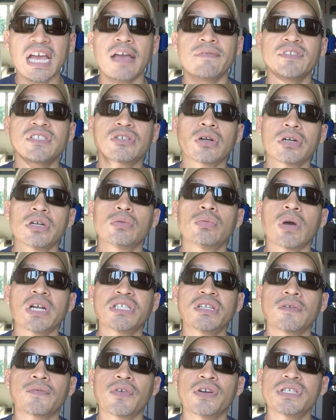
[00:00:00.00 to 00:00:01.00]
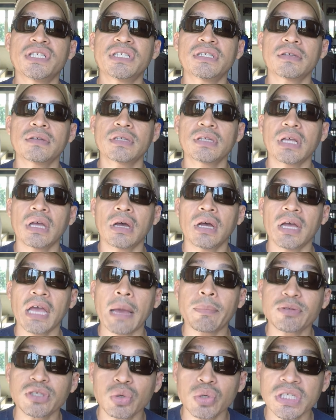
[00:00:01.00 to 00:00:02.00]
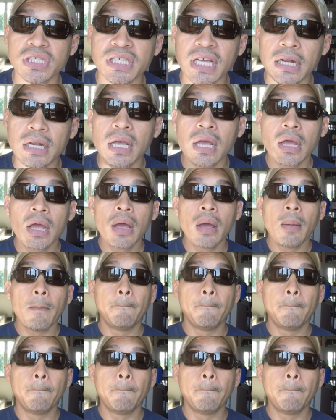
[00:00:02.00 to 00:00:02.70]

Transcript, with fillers: I haven't started watching the first uh, episode as yet,